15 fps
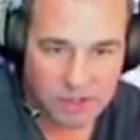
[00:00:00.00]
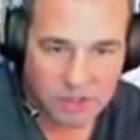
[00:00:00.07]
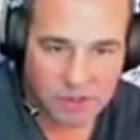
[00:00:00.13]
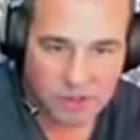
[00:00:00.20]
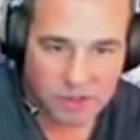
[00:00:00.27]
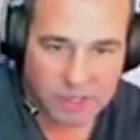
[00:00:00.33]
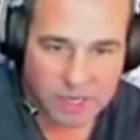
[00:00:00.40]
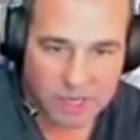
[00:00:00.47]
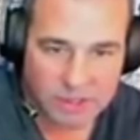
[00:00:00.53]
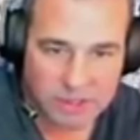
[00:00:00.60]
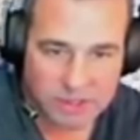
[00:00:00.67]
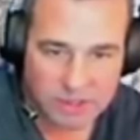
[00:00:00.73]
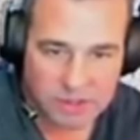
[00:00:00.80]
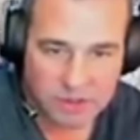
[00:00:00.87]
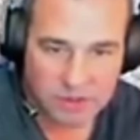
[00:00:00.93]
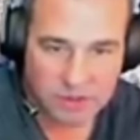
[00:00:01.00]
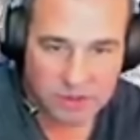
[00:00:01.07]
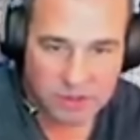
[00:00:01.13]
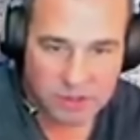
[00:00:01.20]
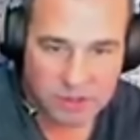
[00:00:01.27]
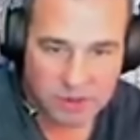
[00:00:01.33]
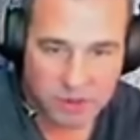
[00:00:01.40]
early access, so they're
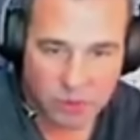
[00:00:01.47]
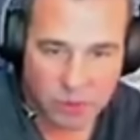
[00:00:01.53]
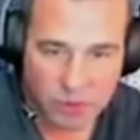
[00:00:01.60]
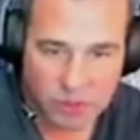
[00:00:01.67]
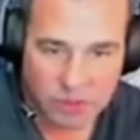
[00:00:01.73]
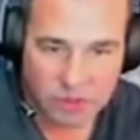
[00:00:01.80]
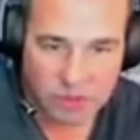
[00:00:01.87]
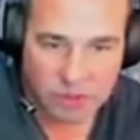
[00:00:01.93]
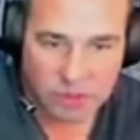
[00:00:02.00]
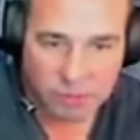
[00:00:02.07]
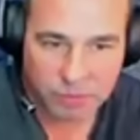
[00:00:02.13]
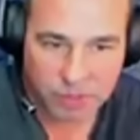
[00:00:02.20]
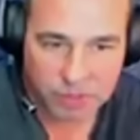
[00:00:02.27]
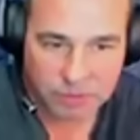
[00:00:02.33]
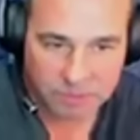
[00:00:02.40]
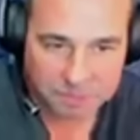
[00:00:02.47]
still working on it, but